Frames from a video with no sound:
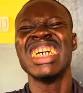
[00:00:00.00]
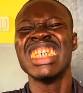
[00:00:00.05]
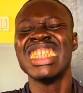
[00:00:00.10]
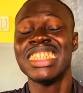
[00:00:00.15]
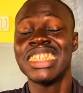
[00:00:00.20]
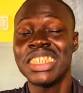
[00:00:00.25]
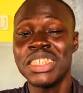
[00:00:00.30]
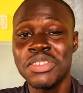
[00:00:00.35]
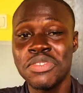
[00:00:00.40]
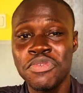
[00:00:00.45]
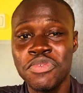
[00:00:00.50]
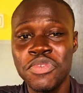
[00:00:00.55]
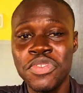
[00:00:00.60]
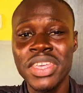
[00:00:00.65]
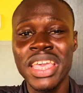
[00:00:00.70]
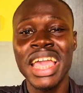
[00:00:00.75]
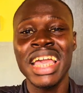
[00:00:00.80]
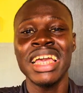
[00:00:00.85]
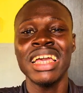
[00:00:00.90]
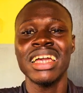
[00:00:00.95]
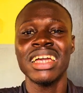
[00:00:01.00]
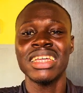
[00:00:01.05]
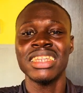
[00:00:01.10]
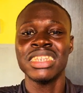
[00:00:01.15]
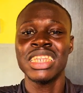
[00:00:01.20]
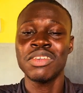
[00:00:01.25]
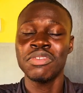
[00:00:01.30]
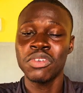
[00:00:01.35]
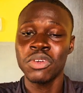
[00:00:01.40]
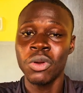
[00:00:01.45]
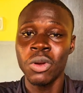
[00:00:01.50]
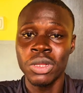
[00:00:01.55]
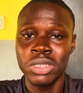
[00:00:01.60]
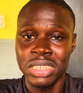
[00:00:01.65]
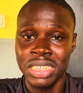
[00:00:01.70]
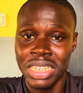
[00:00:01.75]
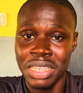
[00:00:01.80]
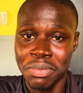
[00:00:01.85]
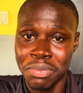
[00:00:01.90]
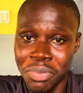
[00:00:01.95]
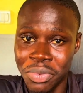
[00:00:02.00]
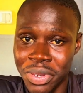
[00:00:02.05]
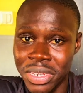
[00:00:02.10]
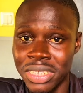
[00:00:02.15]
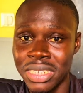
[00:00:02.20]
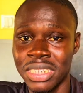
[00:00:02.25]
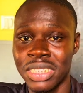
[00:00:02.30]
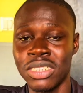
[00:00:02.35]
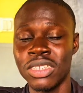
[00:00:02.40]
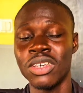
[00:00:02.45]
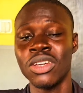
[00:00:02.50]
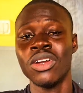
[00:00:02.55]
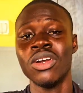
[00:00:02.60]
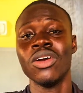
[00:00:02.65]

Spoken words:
severe difficulty in breathing